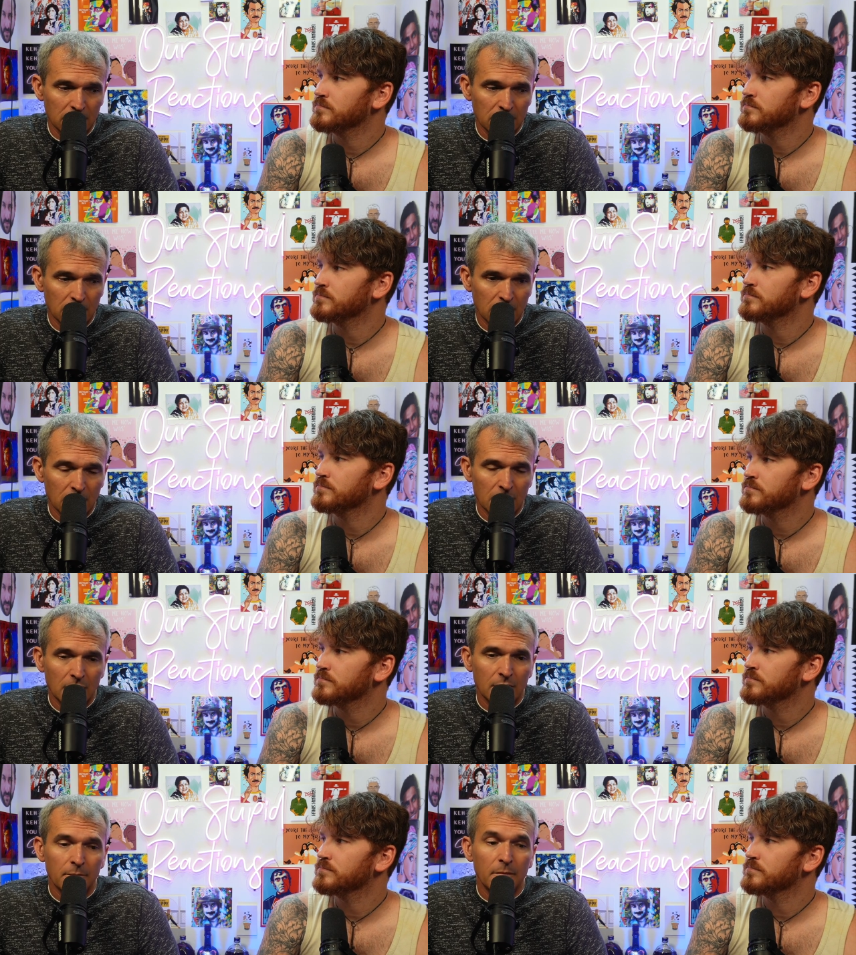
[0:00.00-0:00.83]
Speaker 1: Mm-hmm
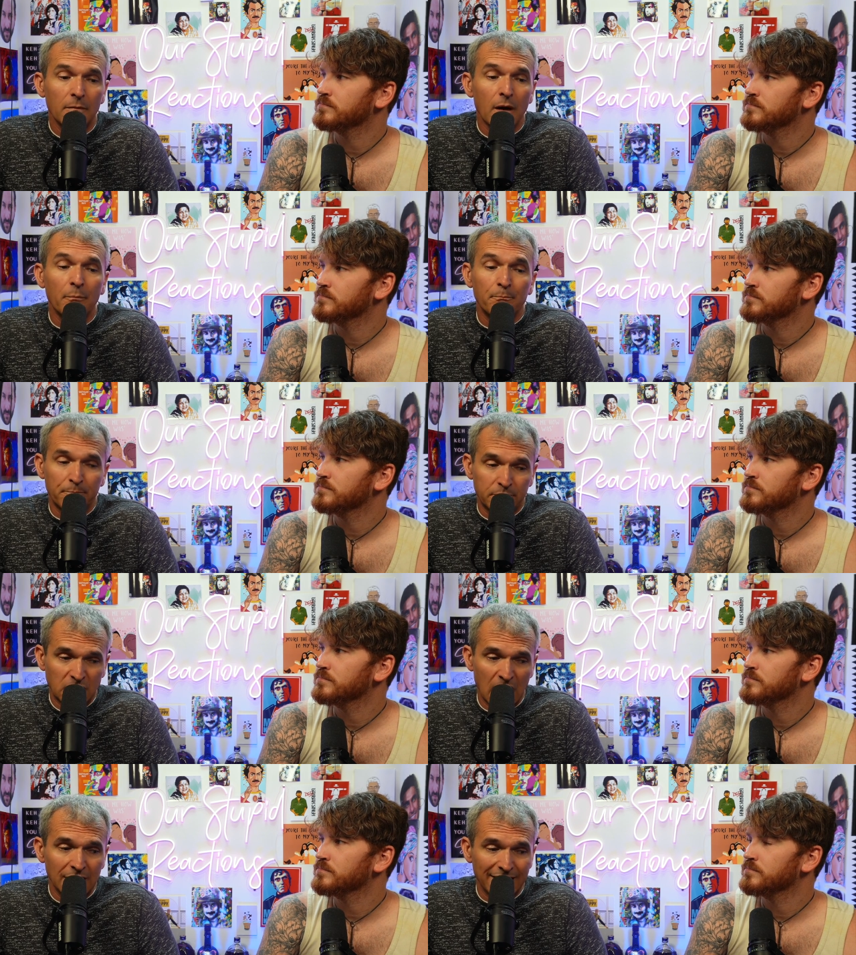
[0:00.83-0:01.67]

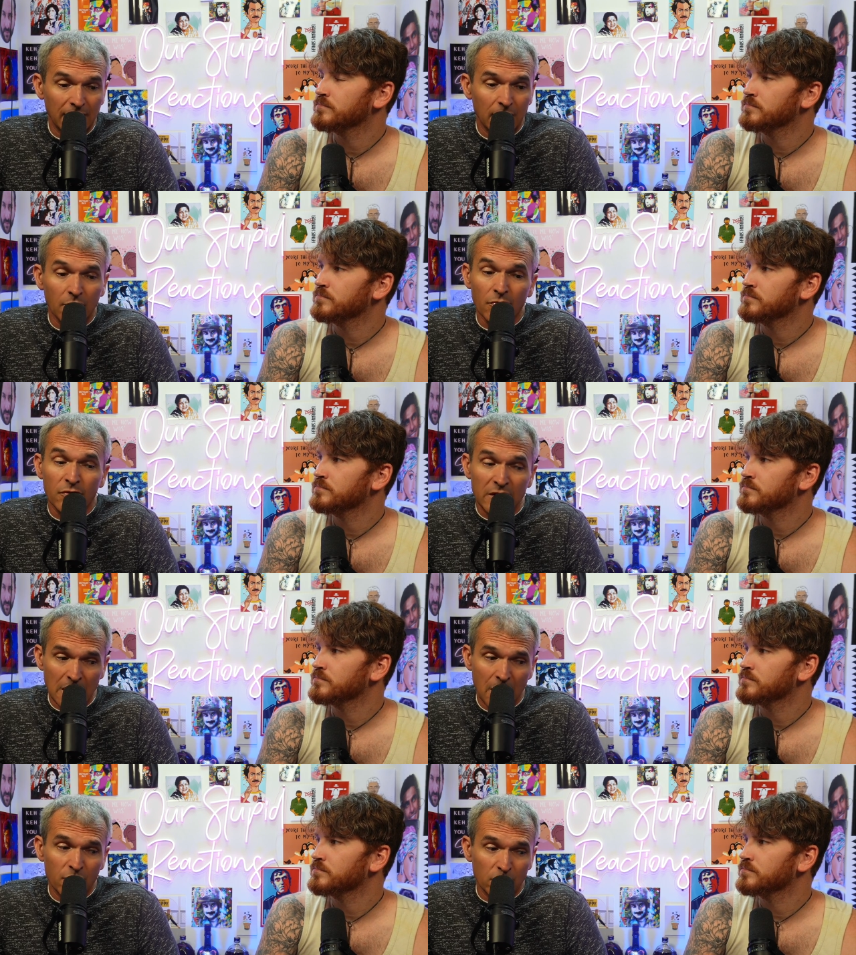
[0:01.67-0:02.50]
telling
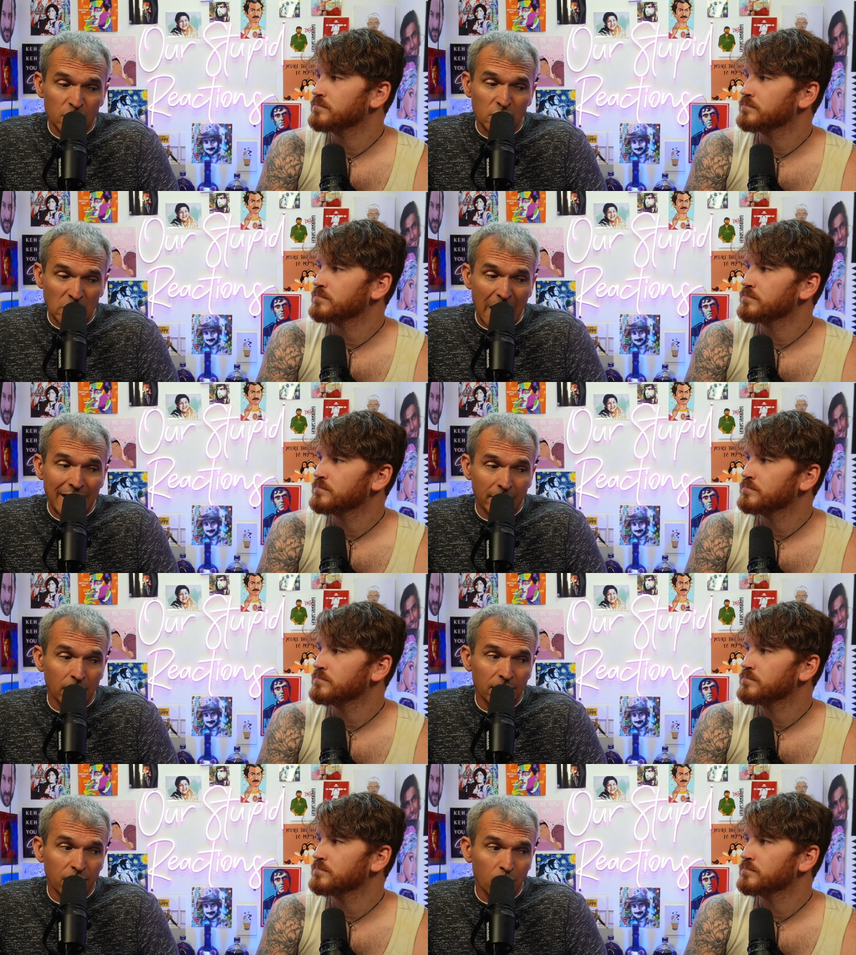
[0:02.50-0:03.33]
the other side
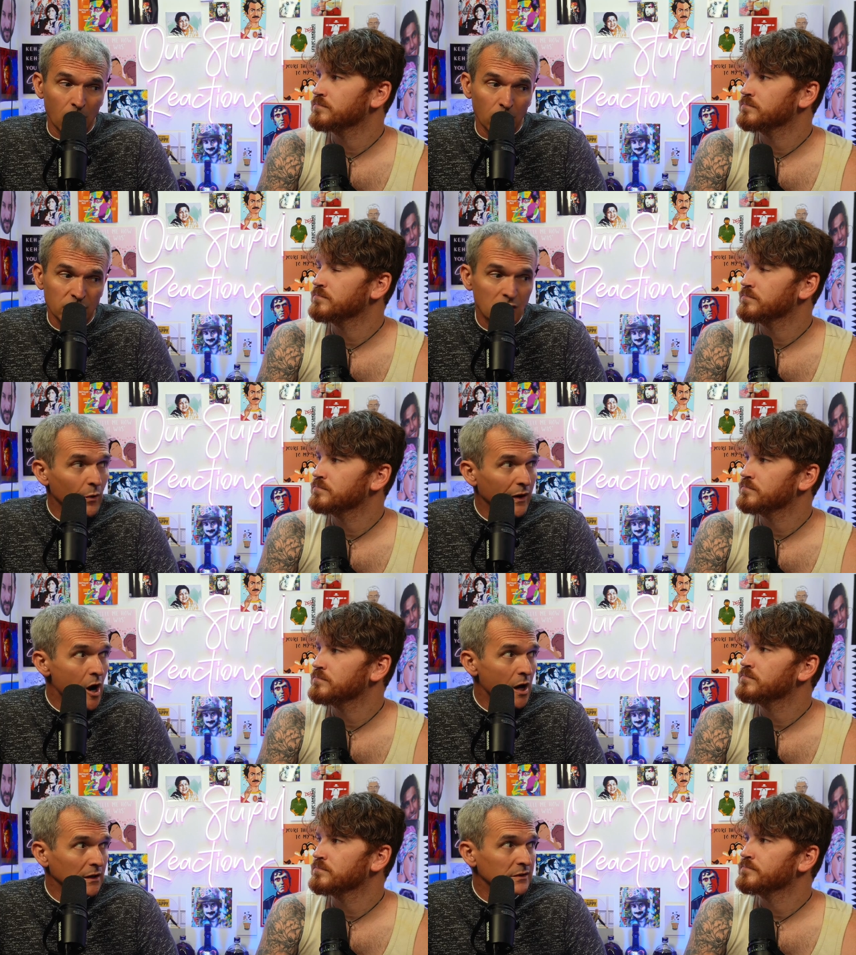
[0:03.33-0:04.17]
of what was going
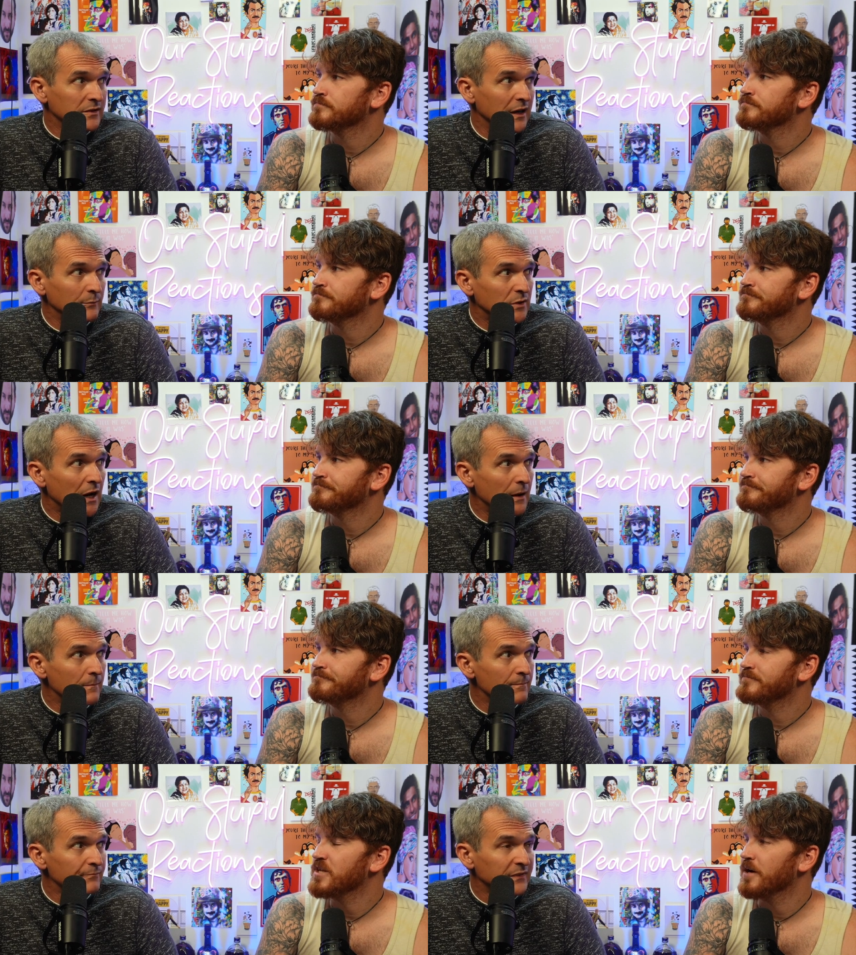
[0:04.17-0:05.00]
on at the same
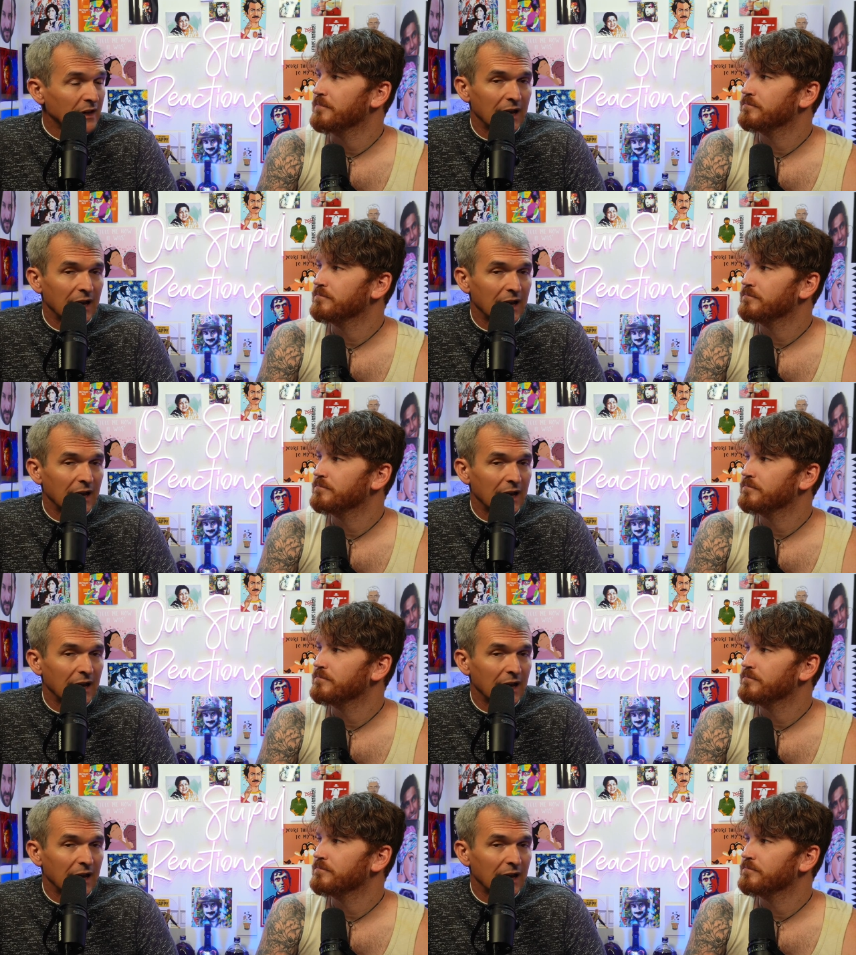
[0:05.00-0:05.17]
time. Yeah.